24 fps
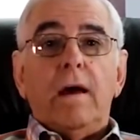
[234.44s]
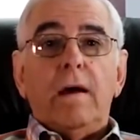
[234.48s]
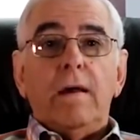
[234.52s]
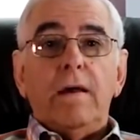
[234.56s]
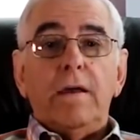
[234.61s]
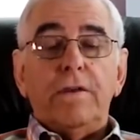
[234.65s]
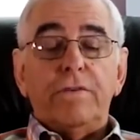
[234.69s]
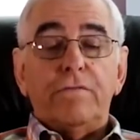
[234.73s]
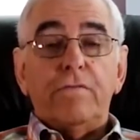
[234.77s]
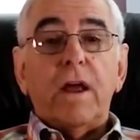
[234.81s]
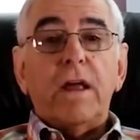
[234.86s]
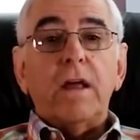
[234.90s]

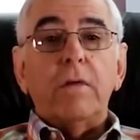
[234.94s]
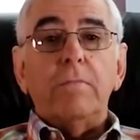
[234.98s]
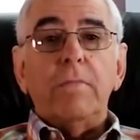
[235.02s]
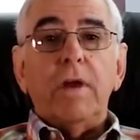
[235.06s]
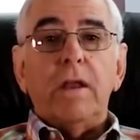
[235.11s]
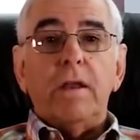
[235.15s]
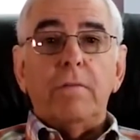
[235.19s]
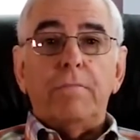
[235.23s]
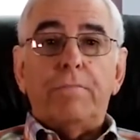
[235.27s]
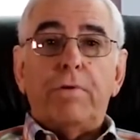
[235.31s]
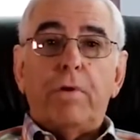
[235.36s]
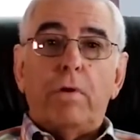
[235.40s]
his
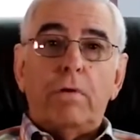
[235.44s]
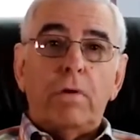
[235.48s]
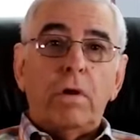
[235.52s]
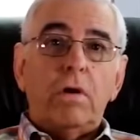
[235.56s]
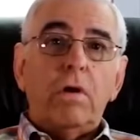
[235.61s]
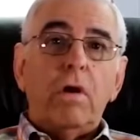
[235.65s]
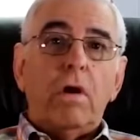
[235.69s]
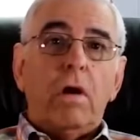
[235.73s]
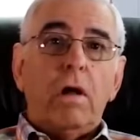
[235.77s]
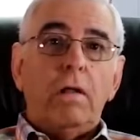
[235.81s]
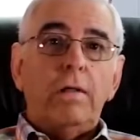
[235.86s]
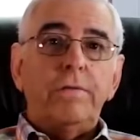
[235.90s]
recommended
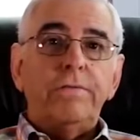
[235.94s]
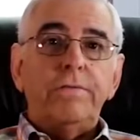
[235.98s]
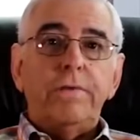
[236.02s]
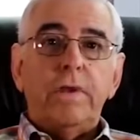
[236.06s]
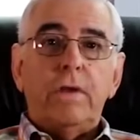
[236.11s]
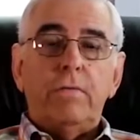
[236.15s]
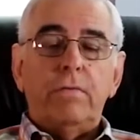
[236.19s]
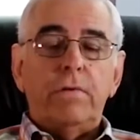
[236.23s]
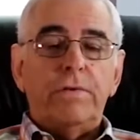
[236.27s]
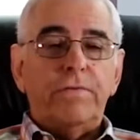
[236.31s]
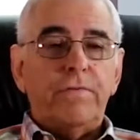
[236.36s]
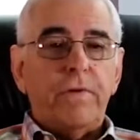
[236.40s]
protocols,
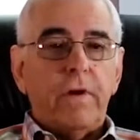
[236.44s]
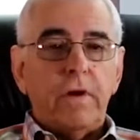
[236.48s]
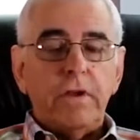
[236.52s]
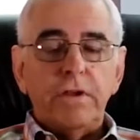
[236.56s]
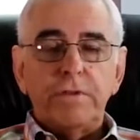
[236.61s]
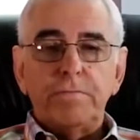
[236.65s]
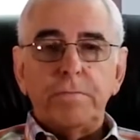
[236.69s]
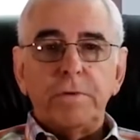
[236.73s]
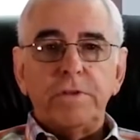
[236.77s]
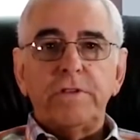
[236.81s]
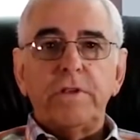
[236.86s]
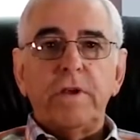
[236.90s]
it was very
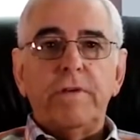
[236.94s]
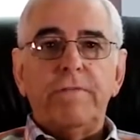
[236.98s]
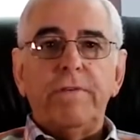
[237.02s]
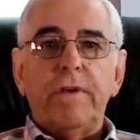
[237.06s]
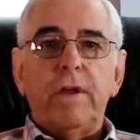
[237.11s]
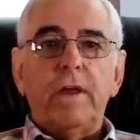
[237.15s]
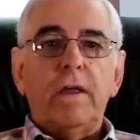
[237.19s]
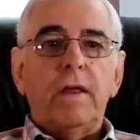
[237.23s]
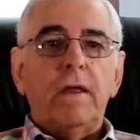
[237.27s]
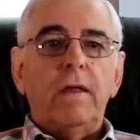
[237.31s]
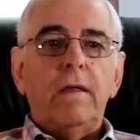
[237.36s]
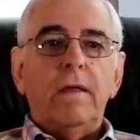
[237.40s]

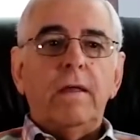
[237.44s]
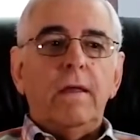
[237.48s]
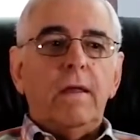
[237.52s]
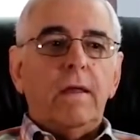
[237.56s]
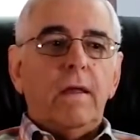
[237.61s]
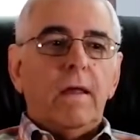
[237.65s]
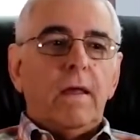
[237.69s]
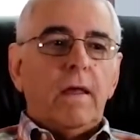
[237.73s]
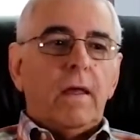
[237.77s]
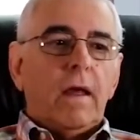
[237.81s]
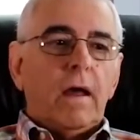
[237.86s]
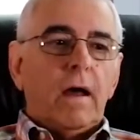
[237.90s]
specific.
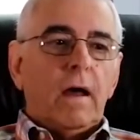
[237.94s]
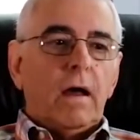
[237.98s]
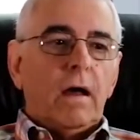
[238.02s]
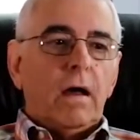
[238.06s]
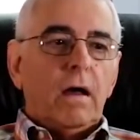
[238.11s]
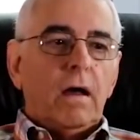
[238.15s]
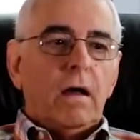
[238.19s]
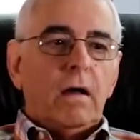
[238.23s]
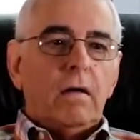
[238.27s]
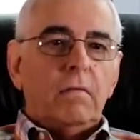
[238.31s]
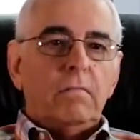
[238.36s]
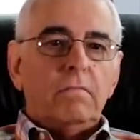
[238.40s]

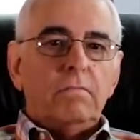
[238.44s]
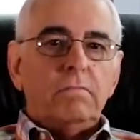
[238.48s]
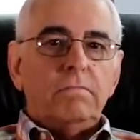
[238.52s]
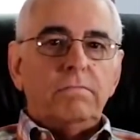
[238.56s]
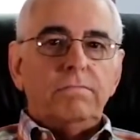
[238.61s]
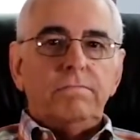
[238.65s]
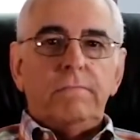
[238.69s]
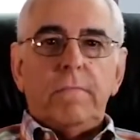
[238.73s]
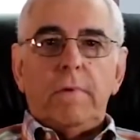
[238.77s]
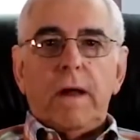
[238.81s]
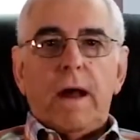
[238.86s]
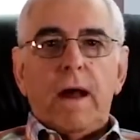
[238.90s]

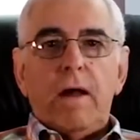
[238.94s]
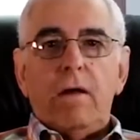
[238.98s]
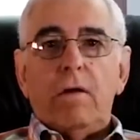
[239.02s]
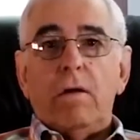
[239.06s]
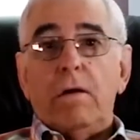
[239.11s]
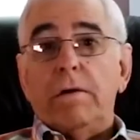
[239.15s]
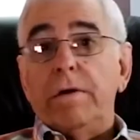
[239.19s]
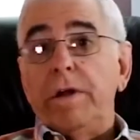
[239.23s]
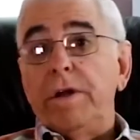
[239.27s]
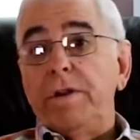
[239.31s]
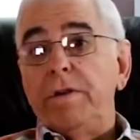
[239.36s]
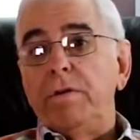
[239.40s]
I
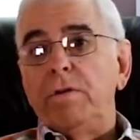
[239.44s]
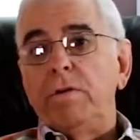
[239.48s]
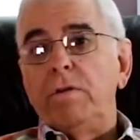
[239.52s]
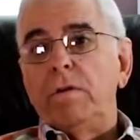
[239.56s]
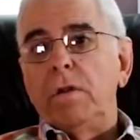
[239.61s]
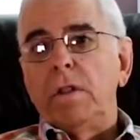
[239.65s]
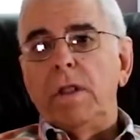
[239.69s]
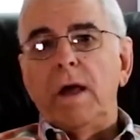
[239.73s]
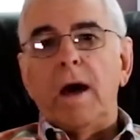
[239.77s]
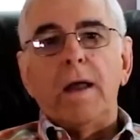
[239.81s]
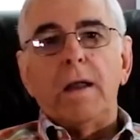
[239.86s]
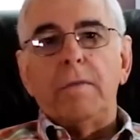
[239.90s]
already knew
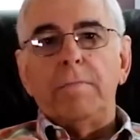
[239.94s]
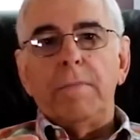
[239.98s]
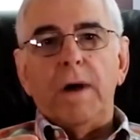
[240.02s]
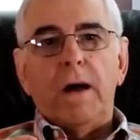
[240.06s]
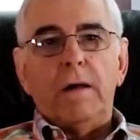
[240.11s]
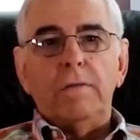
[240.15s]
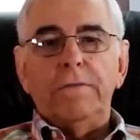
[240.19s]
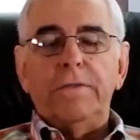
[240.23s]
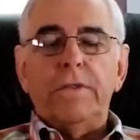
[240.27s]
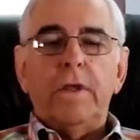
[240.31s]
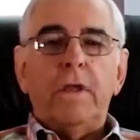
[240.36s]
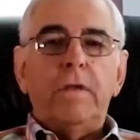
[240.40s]
a lot about